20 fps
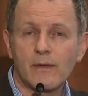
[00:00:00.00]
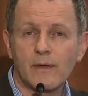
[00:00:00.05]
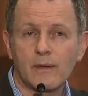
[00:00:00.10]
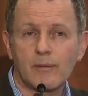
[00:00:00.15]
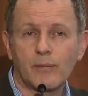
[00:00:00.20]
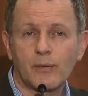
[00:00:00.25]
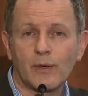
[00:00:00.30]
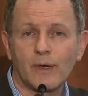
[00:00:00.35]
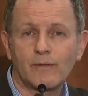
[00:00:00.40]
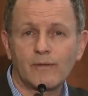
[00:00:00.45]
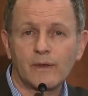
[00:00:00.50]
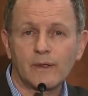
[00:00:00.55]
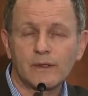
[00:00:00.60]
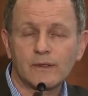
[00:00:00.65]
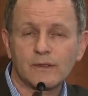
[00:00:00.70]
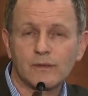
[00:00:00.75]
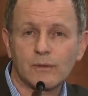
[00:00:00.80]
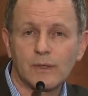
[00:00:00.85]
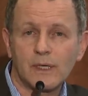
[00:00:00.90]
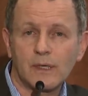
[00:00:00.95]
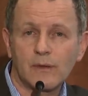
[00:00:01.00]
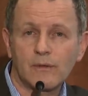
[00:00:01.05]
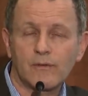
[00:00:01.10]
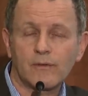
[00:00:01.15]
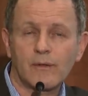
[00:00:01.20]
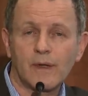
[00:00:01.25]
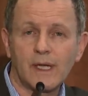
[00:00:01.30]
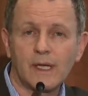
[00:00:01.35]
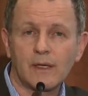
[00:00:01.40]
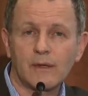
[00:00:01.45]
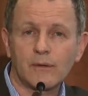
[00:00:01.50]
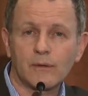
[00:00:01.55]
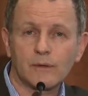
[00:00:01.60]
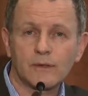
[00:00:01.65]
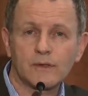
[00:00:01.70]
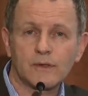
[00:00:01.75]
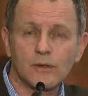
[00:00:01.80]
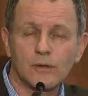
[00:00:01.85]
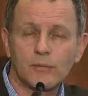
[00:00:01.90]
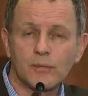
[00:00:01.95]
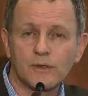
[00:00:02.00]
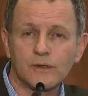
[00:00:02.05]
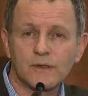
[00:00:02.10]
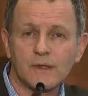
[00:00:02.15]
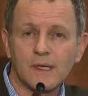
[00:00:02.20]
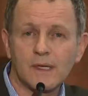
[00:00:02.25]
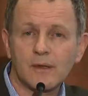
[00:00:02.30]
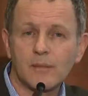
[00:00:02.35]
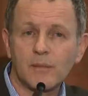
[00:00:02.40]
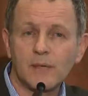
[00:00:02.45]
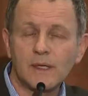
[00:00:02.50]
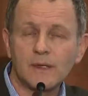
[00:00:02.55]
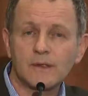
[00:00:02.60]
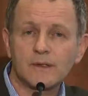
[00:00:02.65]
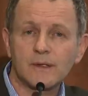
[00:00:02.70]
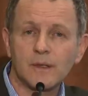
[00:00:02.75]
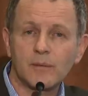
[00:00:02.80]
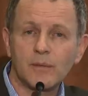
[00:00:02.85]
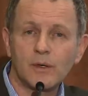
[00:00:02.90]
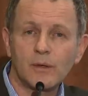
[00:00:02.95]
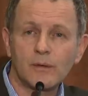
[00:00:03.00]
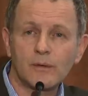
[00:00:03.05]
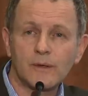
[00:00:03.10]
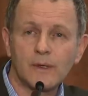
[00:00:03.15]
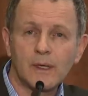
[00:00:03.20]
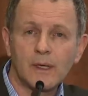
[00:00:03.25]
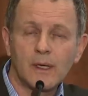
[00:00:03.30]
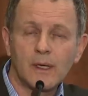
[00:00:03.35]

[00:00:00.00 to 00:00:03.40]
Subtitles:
the prevalence rate of 8% or so means about